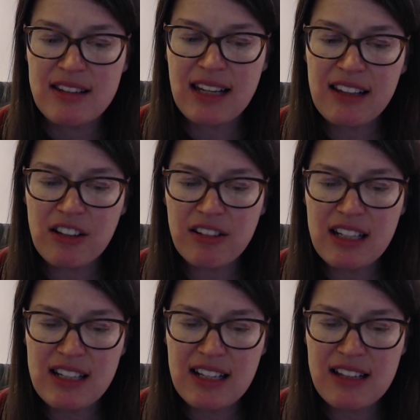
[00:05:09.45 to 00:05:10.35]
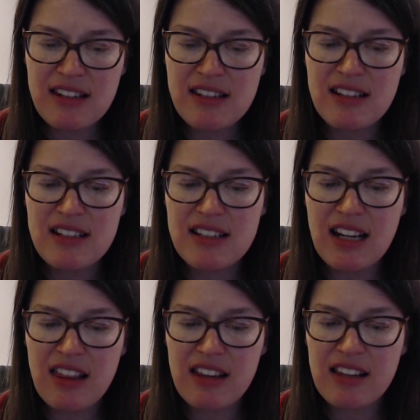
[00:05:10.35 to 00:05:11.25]
10 Little Indians,
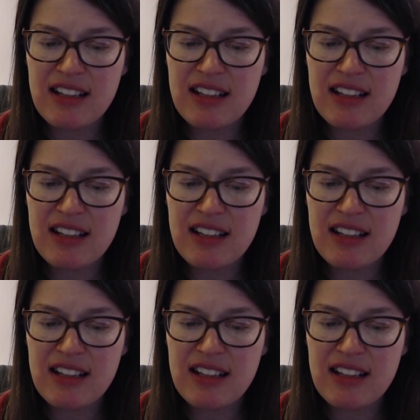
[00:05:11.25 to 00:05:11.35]
Death on